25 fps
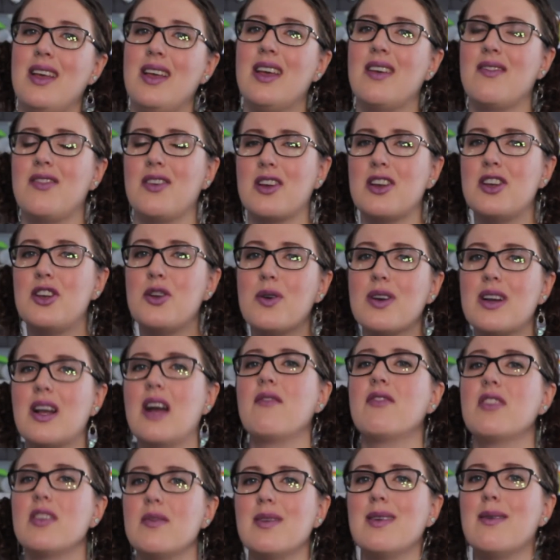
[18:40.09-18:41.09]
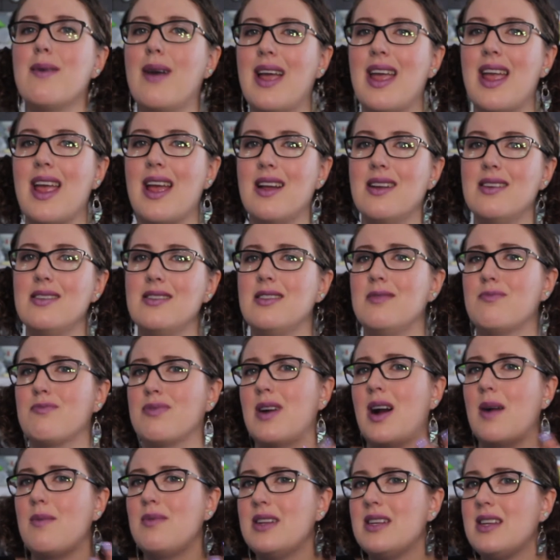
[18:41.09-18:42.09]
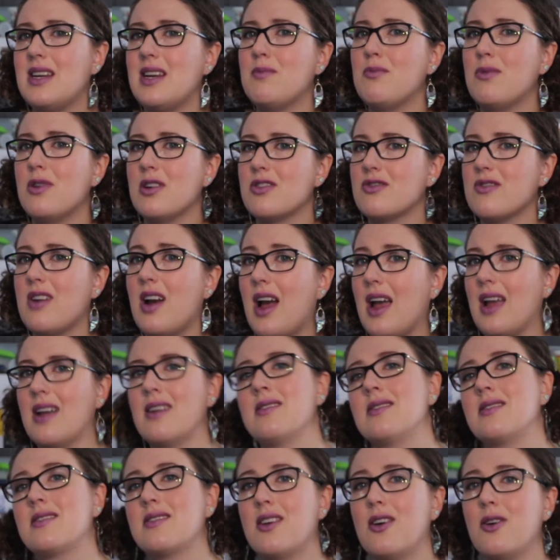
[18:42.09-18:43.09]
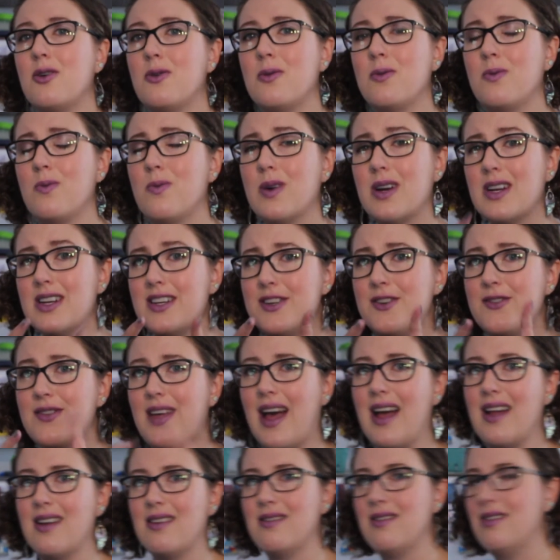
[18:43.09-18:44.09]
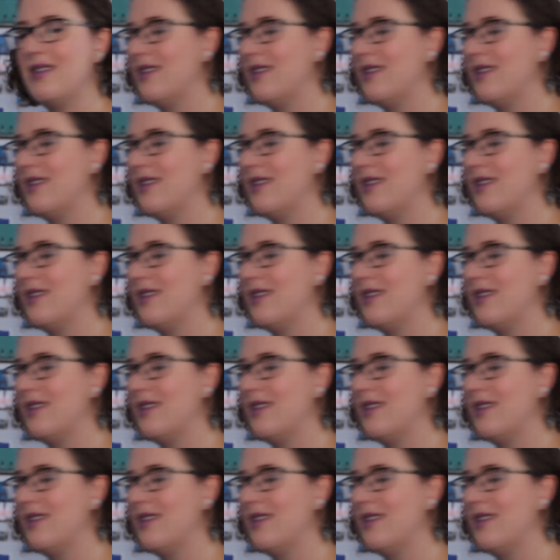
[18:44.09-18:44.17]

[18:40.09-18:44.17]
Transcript: If you can do it comfortably by hand, you probably need more dry. So we're gonna do that.